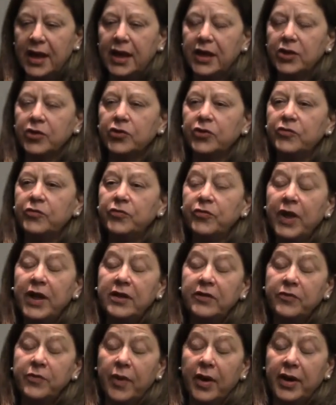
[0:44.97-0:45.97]
And a good
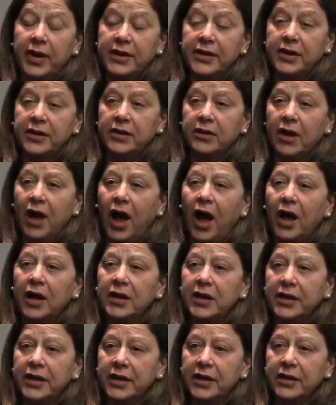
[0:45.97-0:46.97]
friend of mine and a
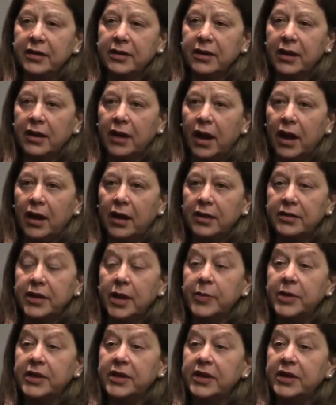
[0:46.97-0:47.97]
colleague,
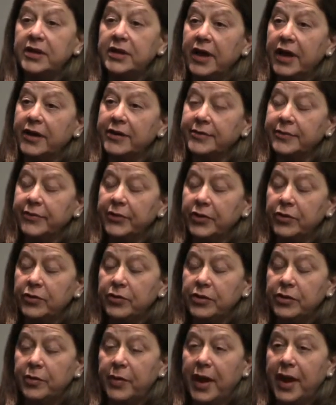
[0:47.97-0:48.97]
Debbie Tyndale,
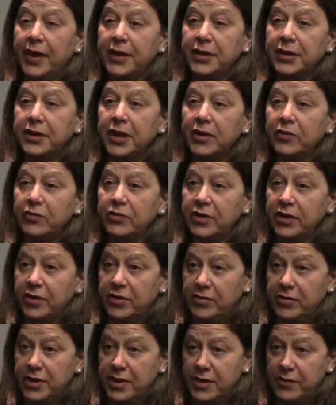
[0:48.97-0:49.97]
who's a past
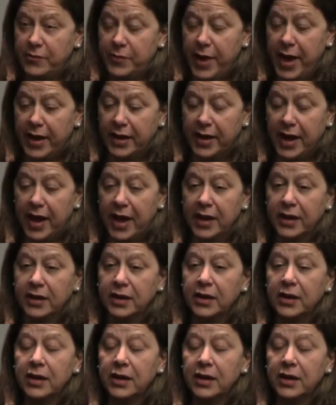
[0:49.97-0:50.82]
secretary of PCACAC,